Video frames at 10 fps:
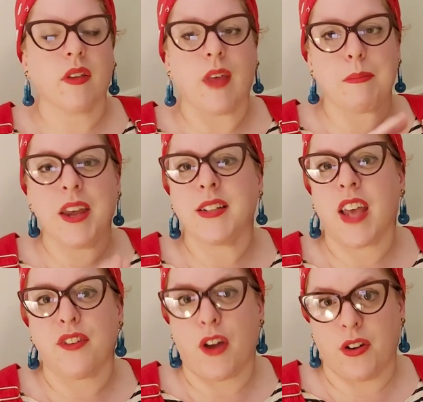They're
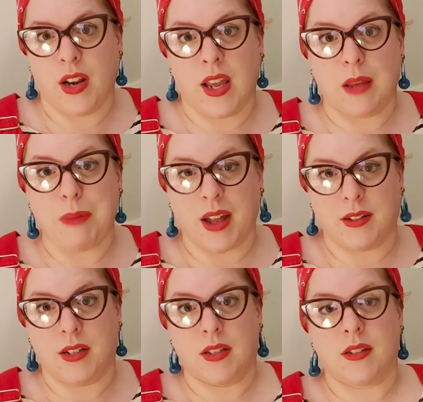PDF only
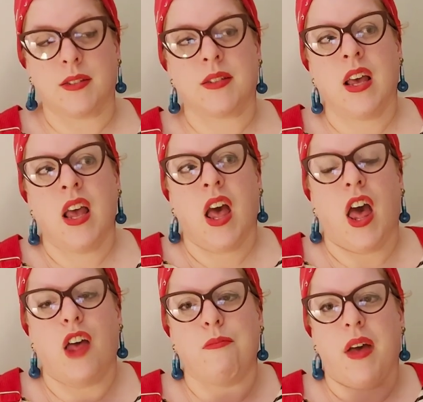patterns,
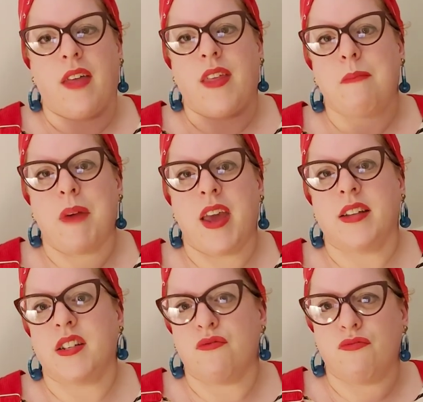and they're
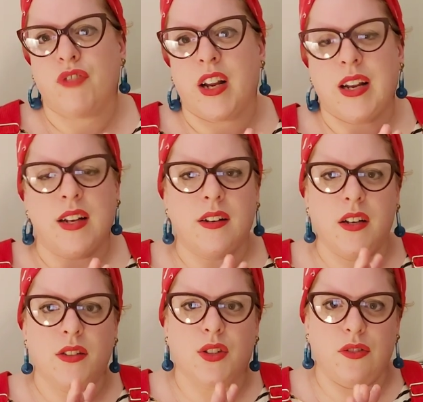made in a really
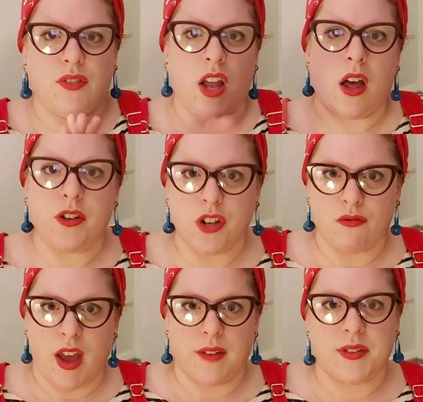sort of large
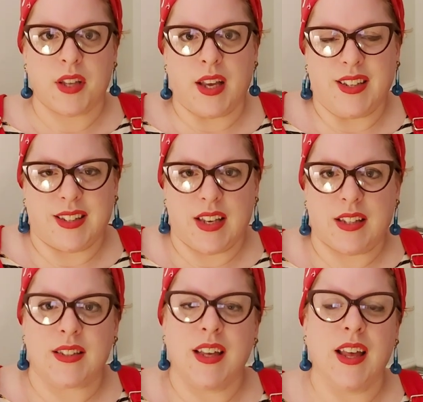array of
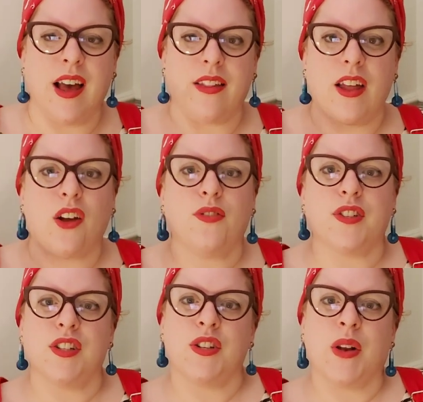sizes, and they'll
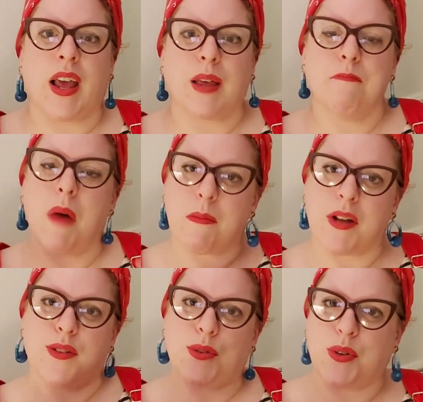often do like mum
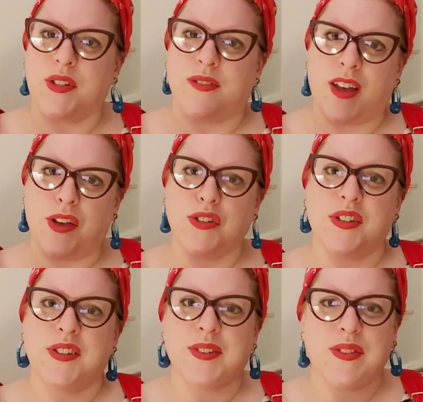and daughter
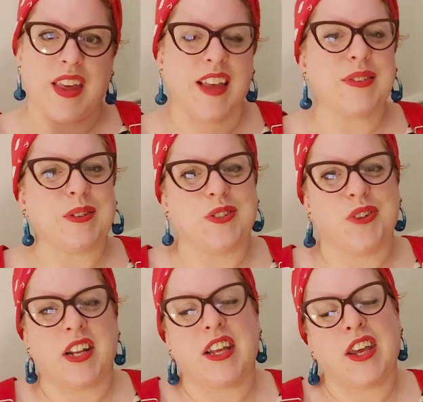versions of things, which
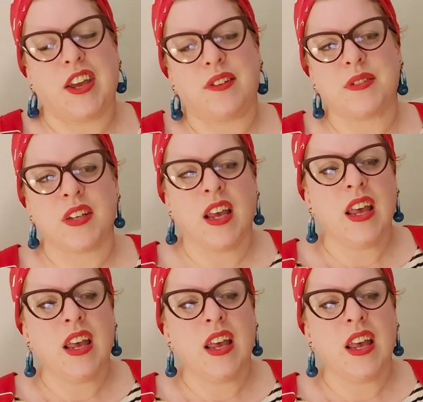is really cute.